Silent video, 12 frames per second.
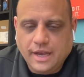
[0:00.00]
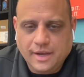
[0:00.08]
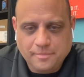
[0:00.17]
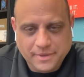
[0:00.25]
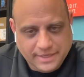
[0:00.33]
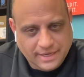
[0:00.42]

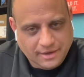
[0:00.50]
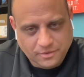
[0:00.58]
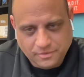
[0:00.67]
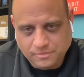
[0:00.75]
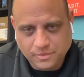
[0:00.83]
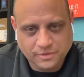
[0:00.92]
Um, and
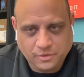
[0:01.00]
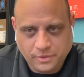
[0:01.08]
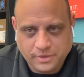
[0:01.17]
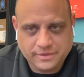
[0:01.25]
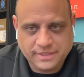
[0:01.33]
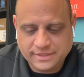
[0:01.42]
now with
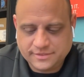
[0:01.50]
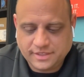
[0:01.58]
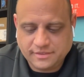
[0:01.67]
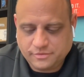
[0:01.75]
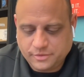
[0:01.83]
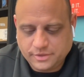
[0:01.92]
loyalty and
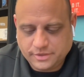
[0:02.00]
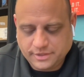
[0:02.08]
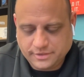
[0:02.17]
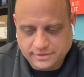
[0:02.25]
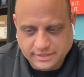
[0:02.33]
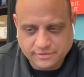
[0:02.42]
stuff, we're a
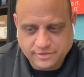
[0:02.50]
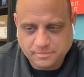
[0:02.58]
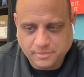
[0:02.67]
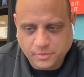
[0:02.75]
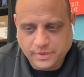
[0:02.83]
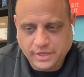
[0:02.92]
little
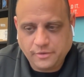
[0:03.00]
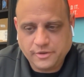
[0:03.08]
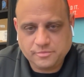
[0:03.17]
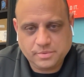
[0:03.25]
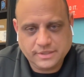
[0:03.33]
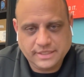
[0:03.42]
different, but we
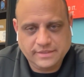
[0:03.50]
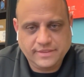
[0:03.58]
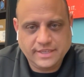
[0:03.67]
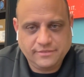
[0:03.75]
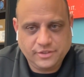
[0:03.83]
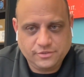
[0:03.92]
always believed
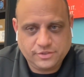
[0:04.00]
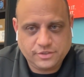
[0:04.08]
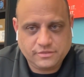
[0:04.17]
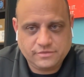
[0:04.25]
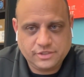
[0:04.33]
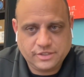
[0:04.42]
that if you
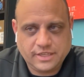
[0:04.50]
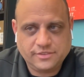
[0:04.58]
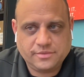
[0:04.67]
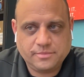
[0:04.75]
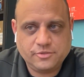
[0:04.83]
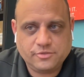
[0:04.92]
served your
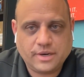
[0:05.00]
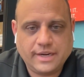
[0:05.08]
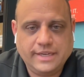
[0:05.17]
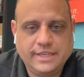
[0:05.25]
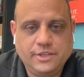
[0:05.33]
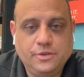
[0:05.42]
customers
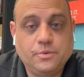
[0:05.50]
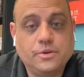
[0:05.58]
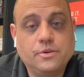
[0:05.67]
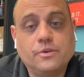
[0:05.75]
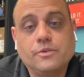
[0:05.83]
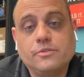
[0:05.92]
right and you
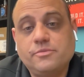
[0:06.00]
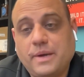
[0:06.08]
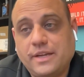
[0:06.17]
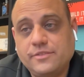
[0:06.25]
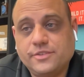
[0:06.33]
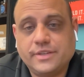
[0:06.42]
were
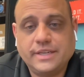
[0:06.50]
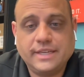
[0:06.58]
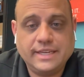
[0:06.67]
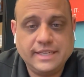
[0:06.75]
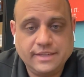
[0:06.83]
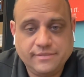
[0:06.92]

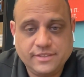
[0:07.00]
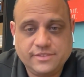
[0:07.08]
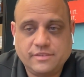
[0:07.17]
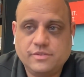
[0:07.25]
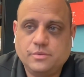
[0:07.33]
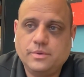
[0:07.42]
sponsoring, giving
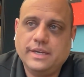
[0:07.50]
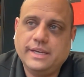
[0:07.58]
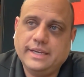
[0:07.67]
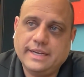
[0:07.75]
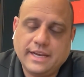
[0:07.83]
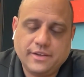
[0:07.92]
stuff
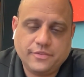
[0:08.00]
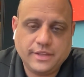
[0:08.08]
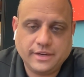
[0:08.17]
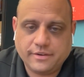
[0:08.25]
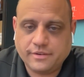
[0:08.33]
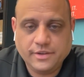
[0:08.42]
away and out
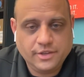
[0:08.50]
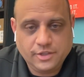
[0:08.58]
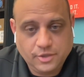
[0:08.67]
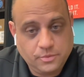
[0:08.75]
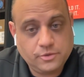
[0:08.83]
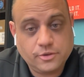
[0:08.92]
there,
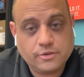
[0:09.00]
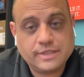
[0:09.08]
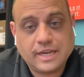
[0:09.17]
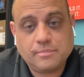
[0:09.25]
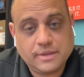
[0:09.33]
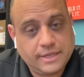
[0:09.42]
you would grow
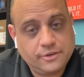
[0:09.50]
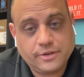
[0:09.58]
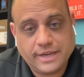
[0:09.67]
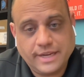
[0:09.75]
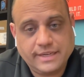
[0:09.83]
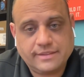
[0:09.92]
top line
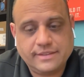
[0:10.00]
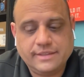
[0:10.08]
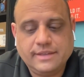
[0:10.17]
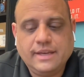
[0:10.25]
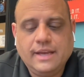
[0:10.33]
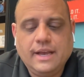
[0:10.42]
organically.